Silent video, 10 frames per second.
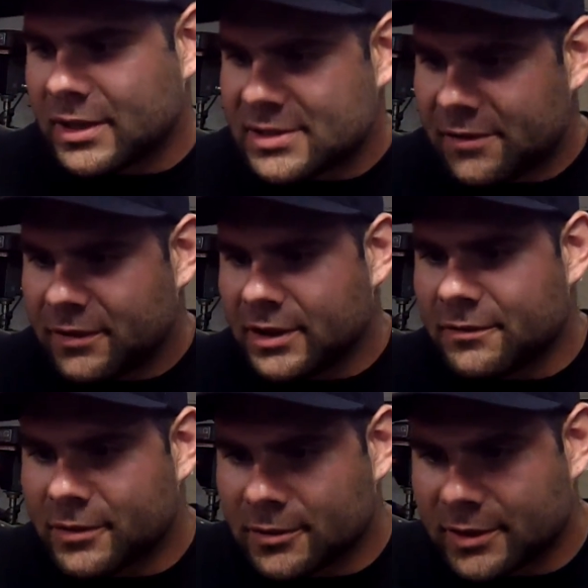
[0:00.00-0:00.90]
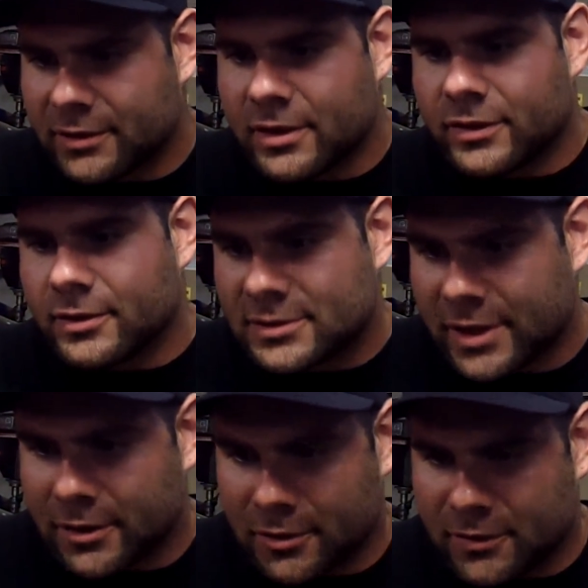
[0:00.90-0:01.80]
It's definitely difficult to get around the
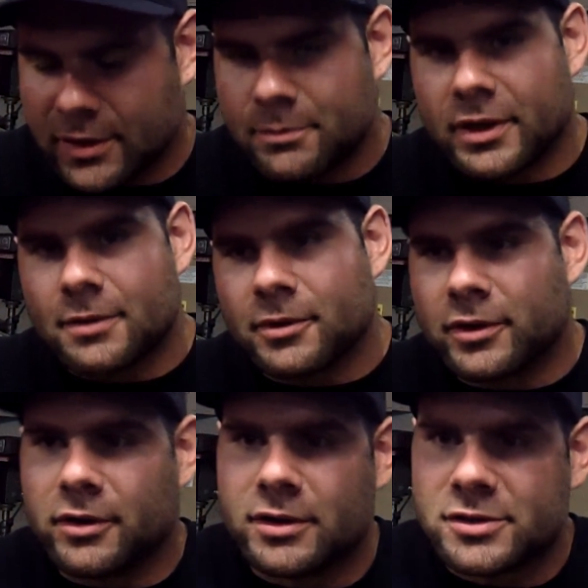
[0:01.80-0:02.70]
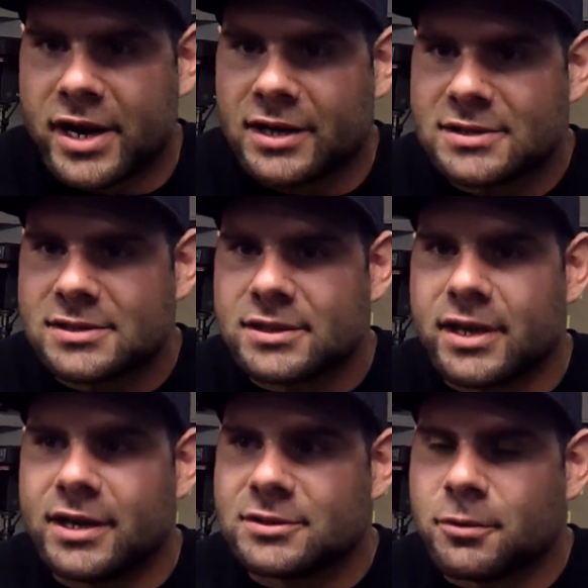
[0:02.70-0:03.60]
outside groove at Peterborough. You know, the track's
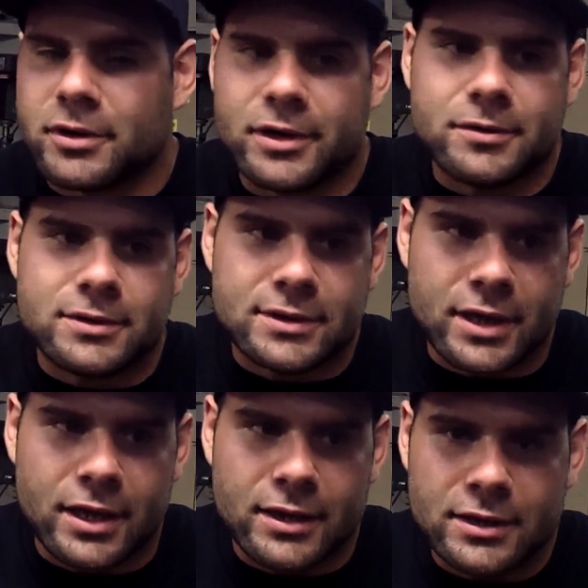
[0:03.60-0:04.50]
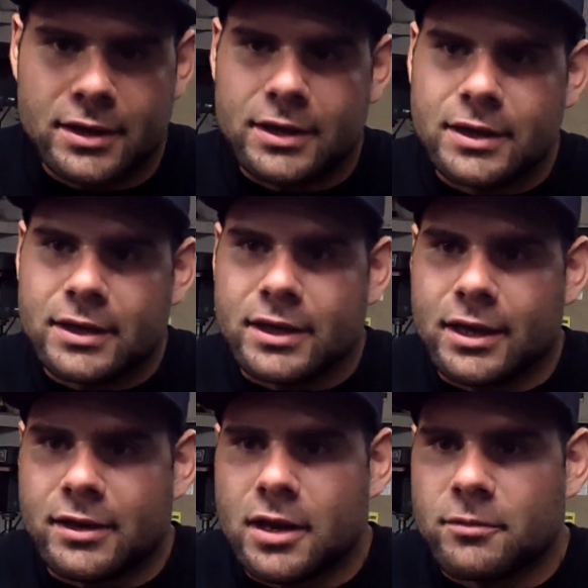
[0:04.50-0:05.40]
it's worn out.
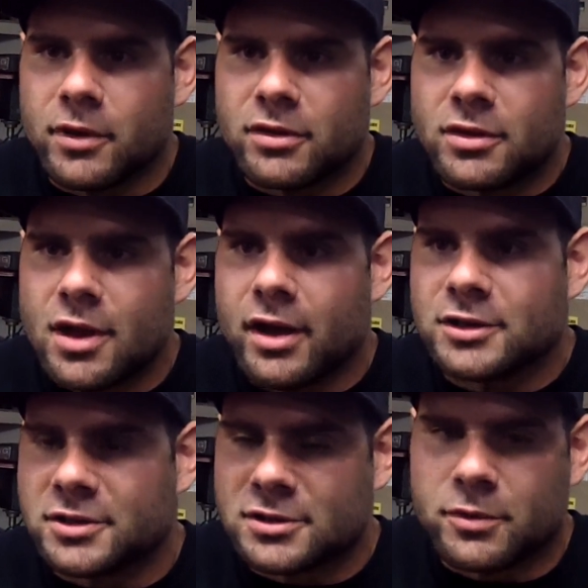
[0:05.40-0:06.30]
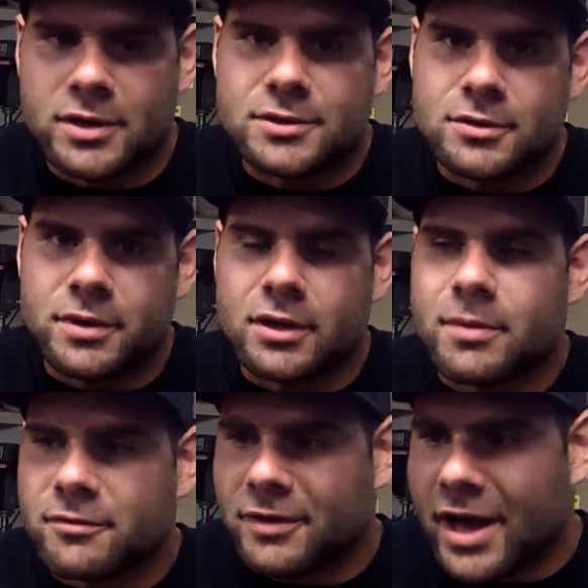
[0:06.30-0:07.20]
And then with turns 1 and 2 being a
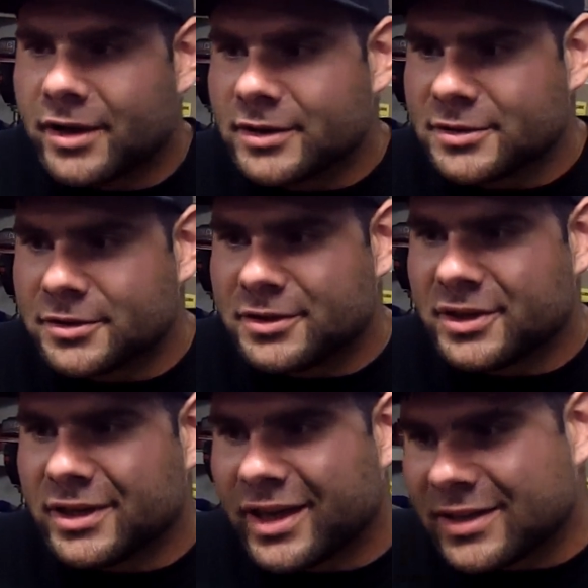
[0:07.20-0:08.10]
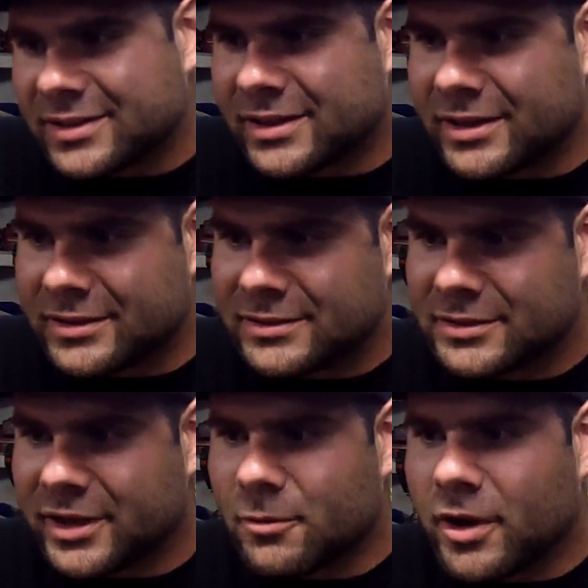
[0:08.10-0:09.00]
bit flatter too, you can
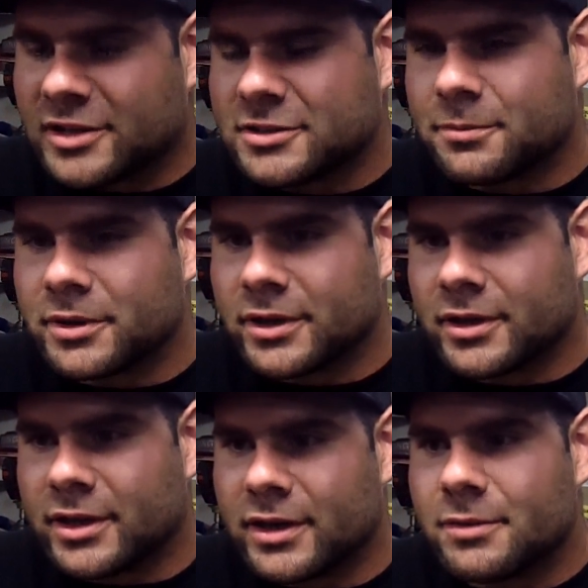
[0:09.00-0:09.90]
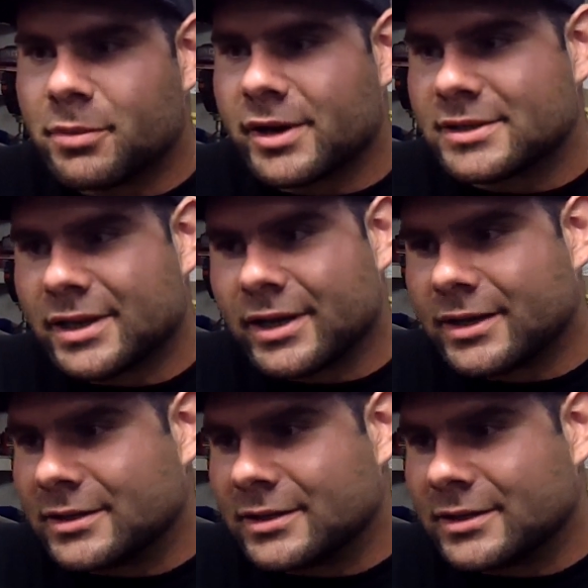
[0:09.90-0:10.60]
get washed up pretty good there. But